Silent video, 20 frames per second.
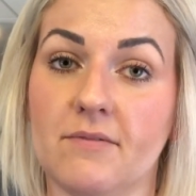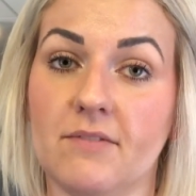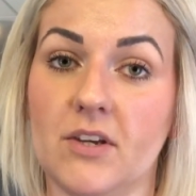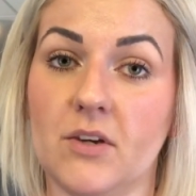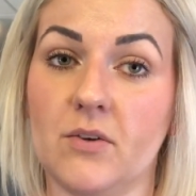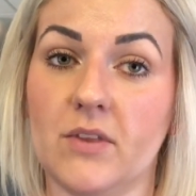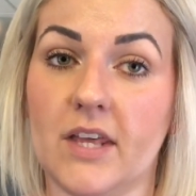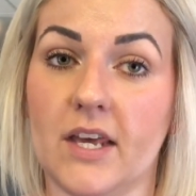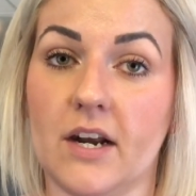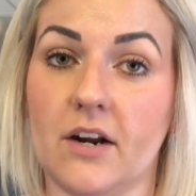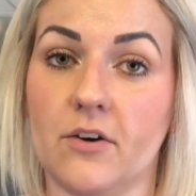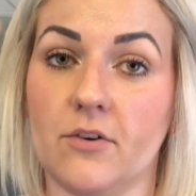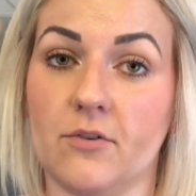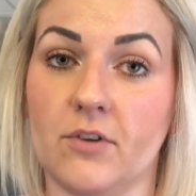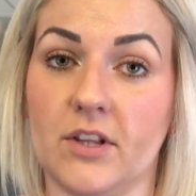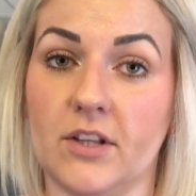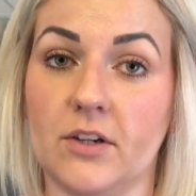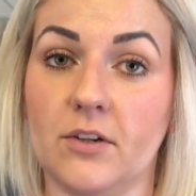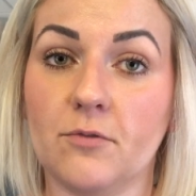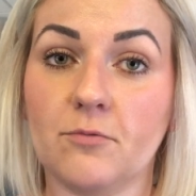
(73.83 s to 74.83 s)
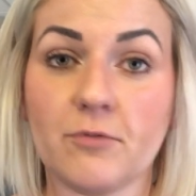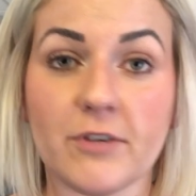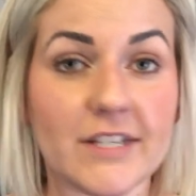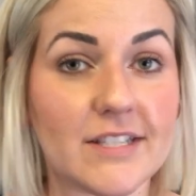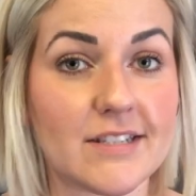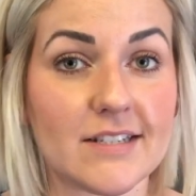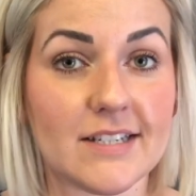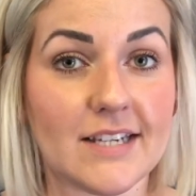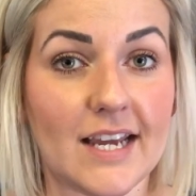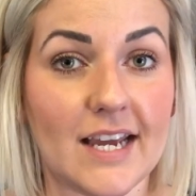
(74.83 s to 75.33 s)
you that are little
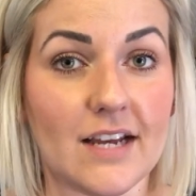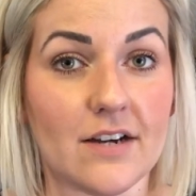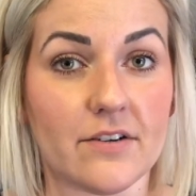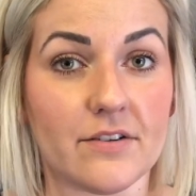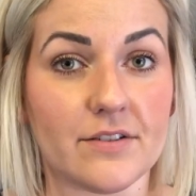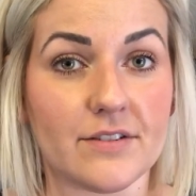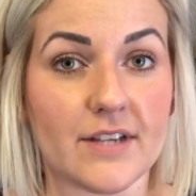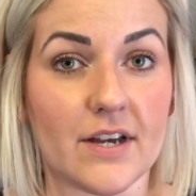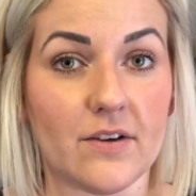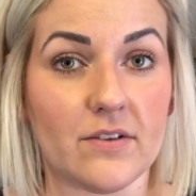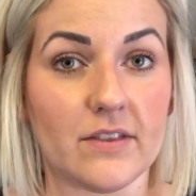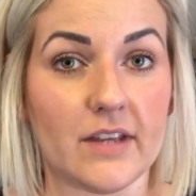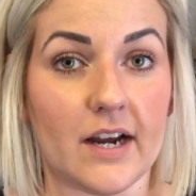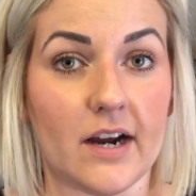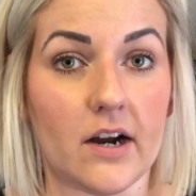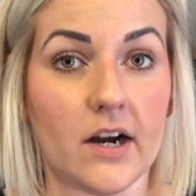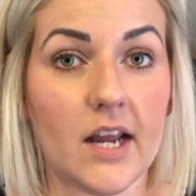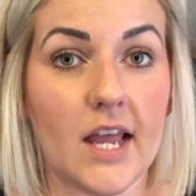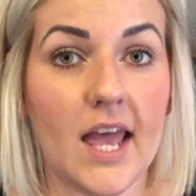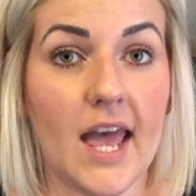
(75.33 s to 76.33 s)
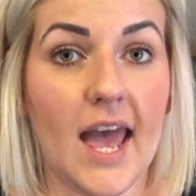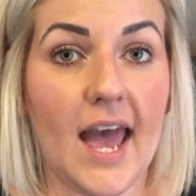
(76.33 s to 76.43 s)
risk takers out there,